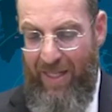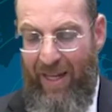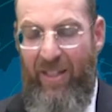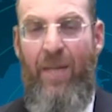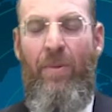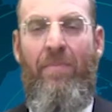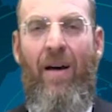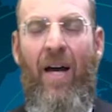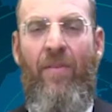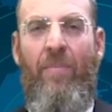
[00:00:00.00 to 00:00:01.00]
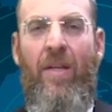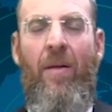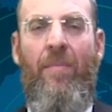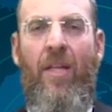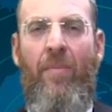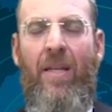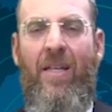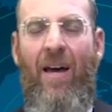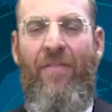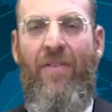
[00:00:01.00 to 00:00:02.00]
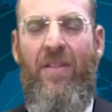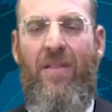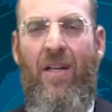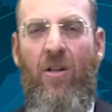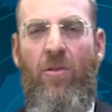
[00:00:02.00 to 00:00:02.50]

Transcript: Now keep in mind Rabbi Binyamin Yefis,